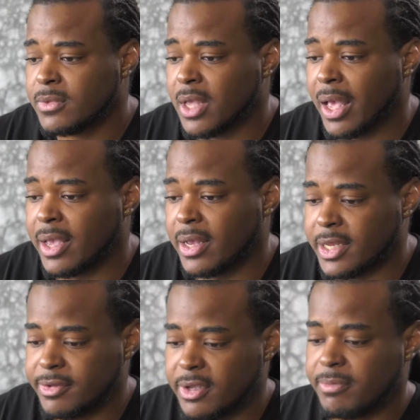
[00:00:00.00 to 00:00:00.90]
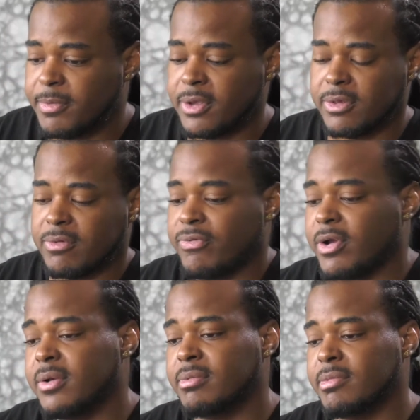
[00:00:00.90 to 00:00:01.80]
I got in there because a
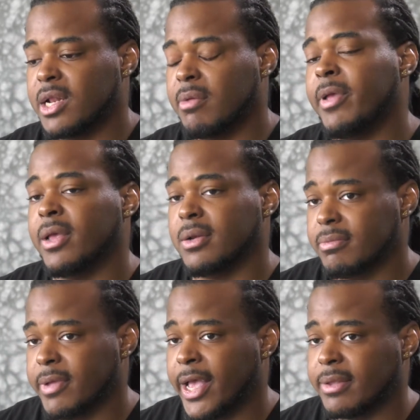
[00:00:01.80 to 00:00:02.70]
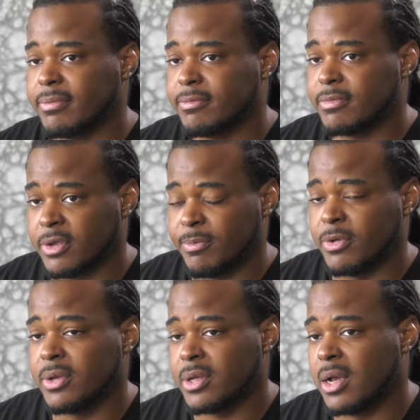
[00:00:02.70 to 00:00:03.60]
friend that I met at the
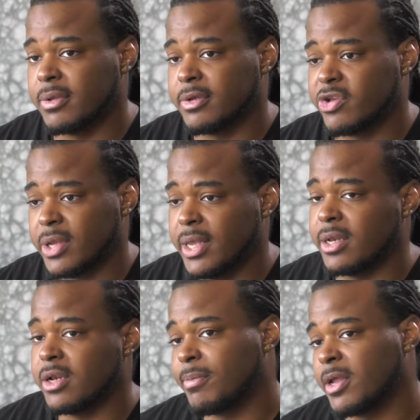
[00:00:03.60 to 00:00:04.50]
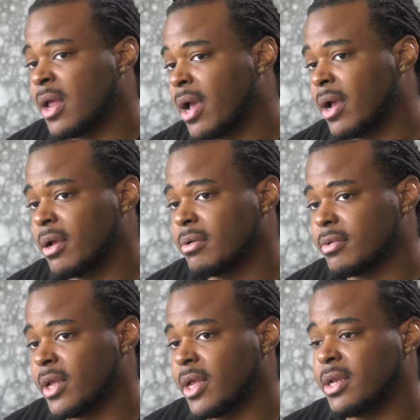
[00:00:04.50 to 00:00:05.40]
community college, he ended up getting hired,
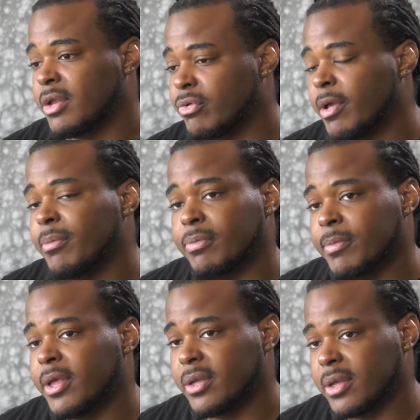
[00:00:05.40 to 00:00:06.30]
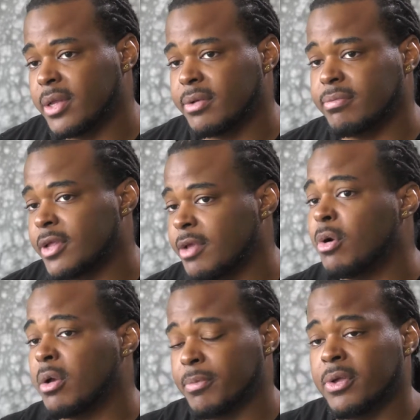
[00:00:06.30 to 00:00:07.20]
and he remembered me, and he
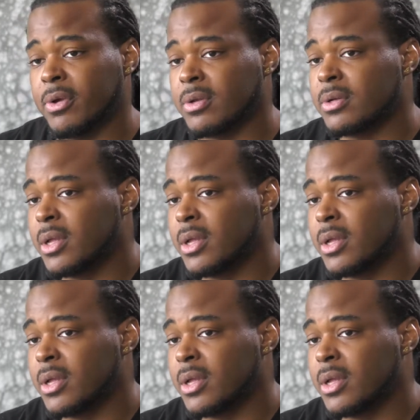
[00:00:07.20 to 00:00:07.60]
brought me on.